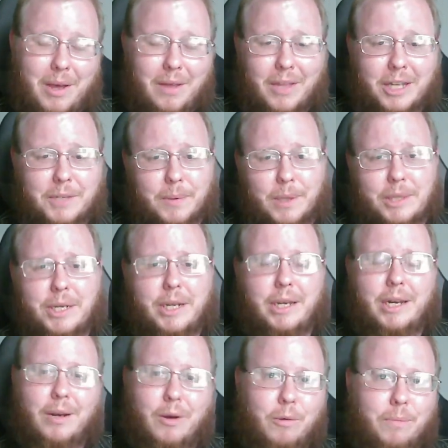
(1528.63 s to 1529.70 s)
Thanks for listening,
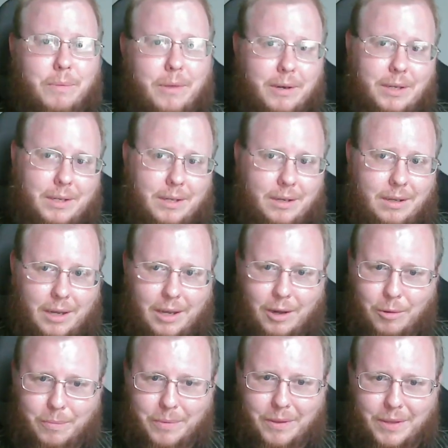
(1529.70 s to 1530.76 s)
and I hope that uh, I
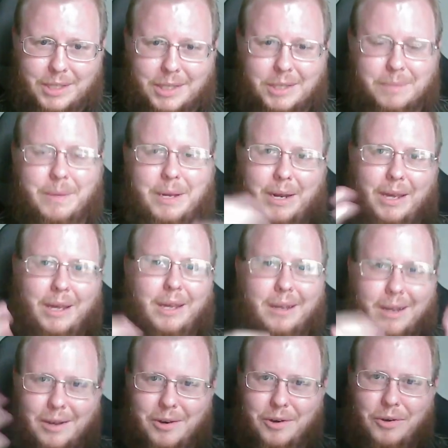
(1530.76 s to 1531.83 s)
hope that this has been a,
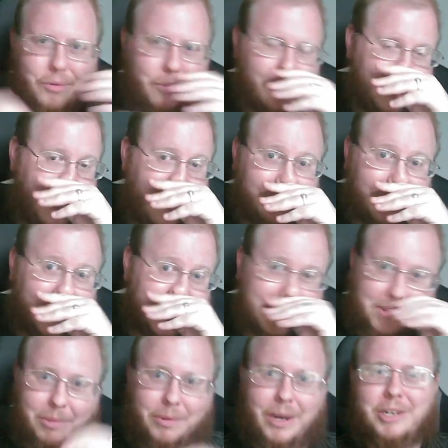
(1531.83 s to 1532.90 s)
a new novel
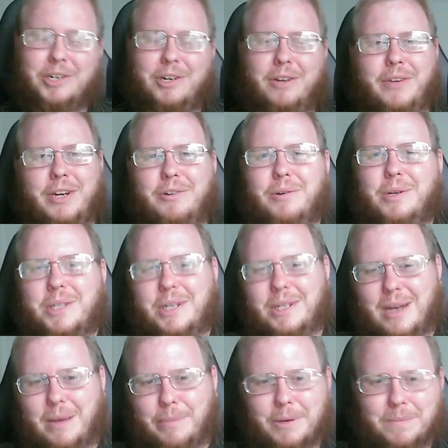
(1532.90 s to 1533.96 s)
exploration of an interesting
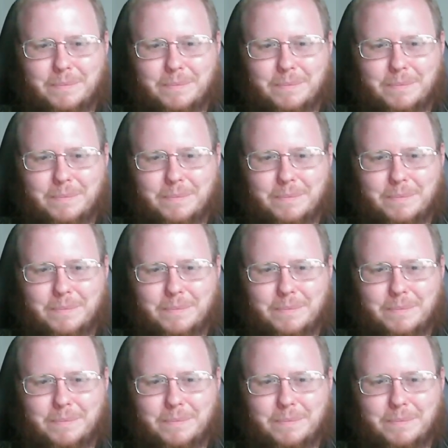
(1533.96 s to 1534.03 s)
topic.